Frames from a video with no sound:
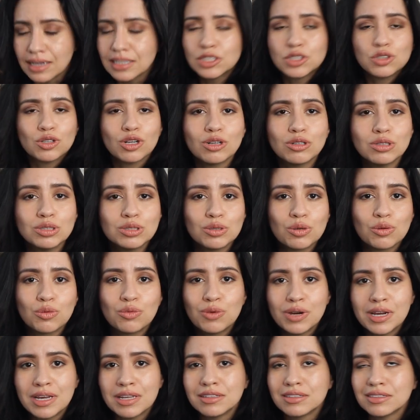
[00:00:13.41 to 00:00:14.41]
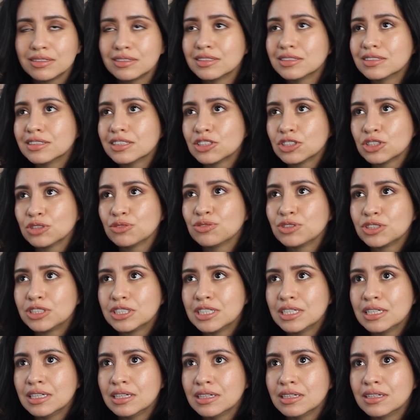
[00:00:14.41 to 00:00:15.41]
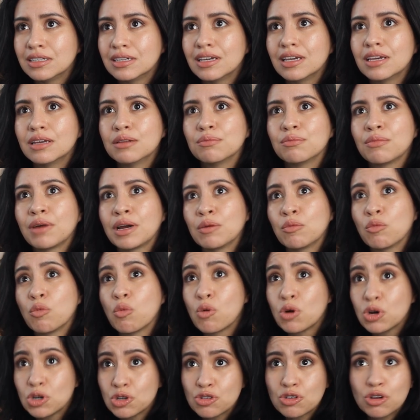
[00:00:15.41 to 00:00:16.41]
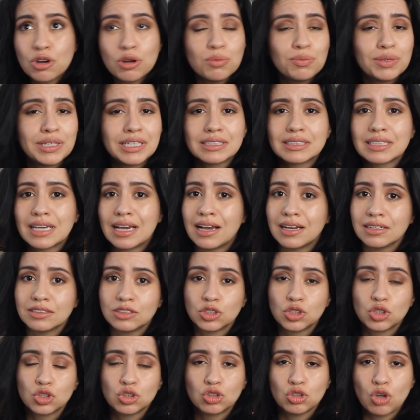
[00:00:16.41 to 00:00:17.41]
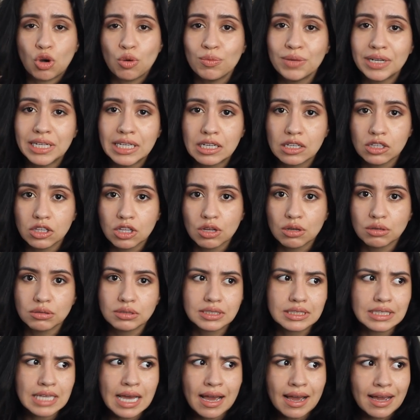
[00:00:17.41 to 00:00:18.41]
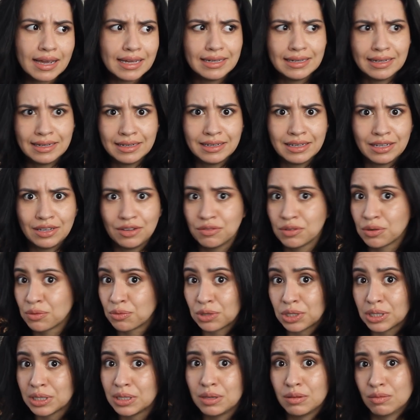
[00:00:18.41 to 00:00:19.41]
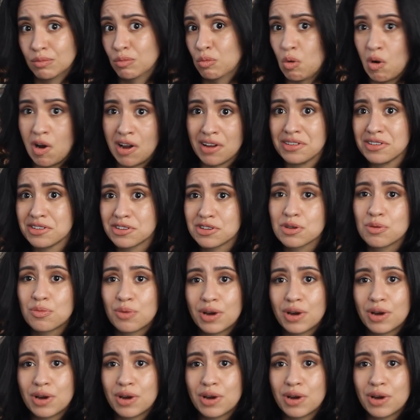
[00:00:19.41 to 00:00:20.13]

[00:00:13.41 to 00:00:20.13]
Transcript: I struggled with decision fatigue in my wardrobe because I had so many clothes that I didn't even really want to